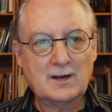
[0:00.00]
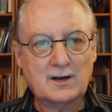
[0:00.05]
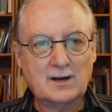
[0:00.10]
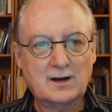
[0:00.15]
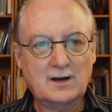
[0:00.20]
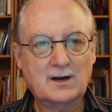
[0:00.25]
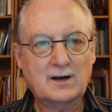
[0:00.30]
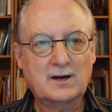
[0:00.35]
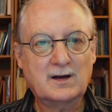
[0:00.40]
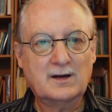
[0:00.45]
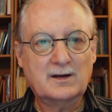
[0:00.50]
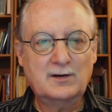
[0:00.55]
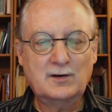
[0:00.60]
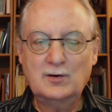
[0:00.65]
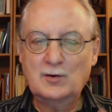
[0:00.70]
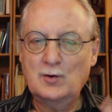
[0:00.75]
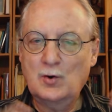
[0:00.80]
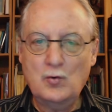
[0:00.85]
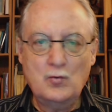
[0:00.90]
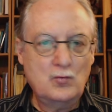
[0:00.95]

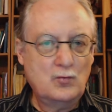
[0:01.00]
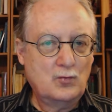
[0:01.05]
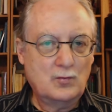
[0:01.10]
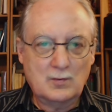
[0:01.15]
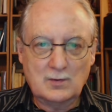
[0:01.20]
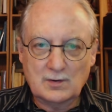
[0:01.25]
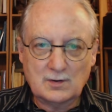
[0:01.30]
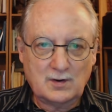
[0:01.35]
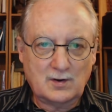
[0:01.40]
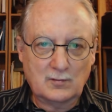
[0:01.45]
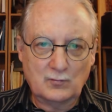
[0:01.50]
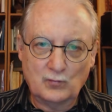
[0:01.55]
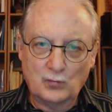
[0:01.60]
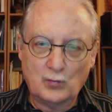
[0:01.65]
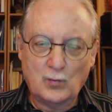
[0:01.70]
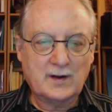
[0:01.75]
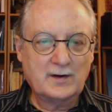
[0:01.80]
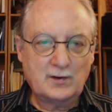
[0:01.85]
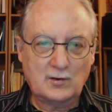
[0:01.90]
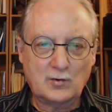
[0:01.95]
No
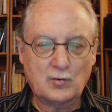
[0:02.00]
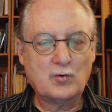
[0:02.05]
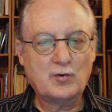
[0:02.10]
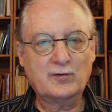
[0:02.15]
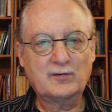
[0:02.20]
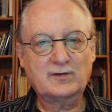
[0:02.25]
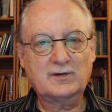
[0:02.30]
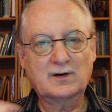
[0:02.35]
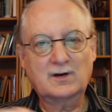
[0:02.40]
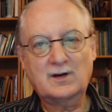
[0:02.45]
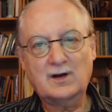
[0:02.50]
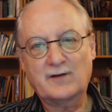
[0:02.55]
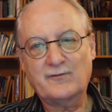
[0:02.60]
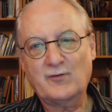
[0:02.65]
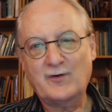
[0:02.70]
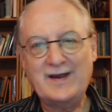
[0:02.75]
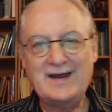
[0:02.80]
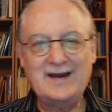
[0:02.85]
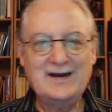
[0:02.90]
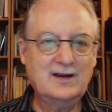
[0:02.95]
one course can
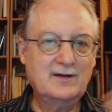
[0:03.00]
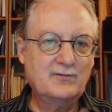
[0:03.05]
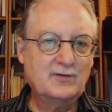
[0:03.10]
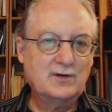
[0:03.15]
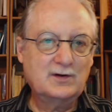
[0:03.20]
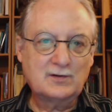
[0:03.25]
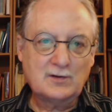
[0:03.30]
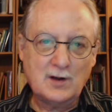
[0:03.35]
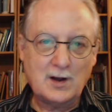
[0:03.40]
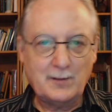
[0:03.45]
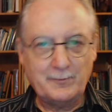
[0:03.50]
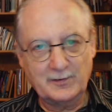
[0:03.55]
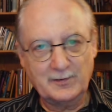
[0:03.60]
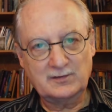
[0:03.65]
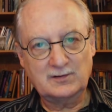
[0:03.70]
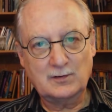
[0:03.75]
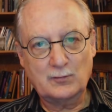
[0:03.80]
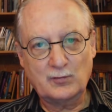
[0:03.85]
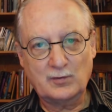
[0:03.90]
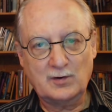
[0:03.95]
cover any of these
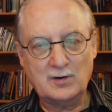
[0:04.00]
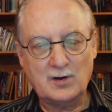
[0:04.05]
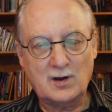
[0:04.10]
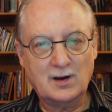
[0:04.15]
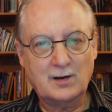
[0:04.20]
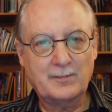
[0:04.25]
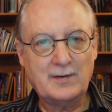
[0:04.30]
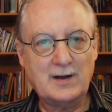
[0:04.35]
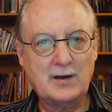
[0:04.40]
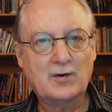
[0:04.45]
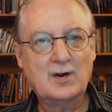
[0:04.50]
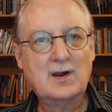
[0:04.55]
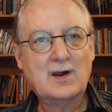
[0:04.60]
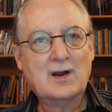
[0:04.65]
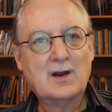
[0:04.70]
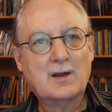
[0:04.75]
topics that we're talking about,